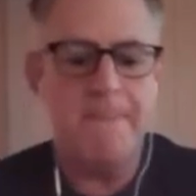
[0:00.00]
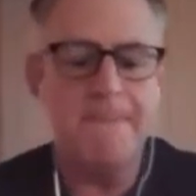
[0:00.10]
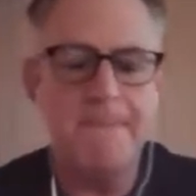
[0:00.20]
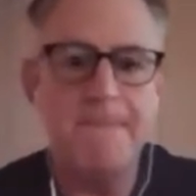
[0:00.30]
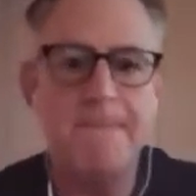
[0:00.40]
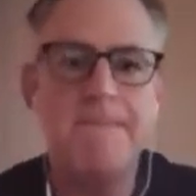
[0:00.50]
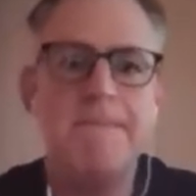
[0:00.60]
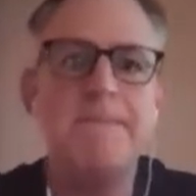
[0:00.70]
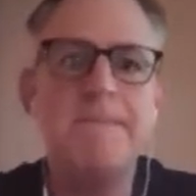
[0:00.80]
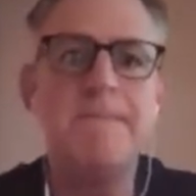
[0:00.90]

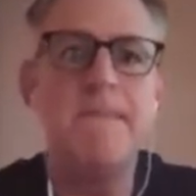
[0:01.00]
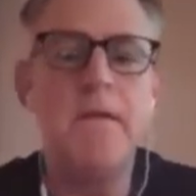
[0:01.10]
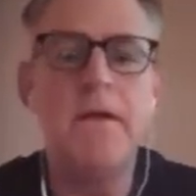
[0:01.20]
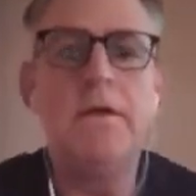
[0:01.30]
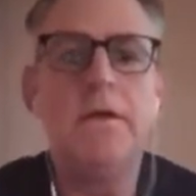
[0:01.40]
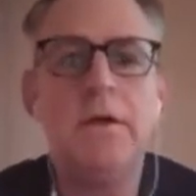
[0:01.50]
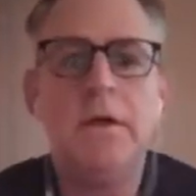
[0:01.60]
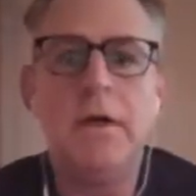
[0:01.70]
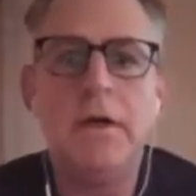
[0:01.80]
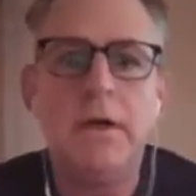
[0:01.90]

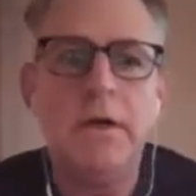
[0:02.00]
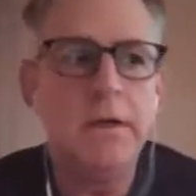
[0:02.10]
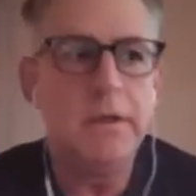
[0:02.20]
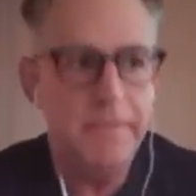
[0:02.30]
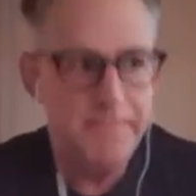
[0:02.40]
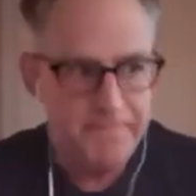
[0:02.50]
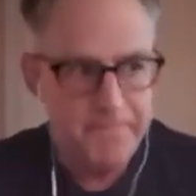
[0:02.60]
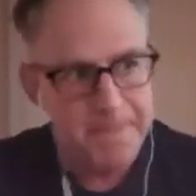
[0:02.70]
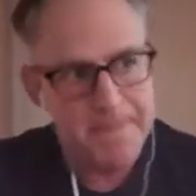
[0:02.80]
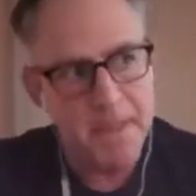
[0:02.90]

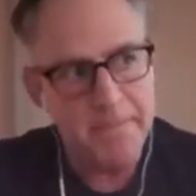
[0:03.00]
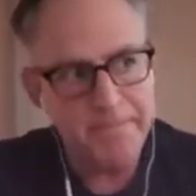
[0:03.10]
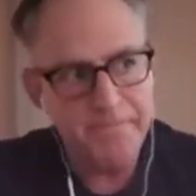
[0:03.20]
[no speech]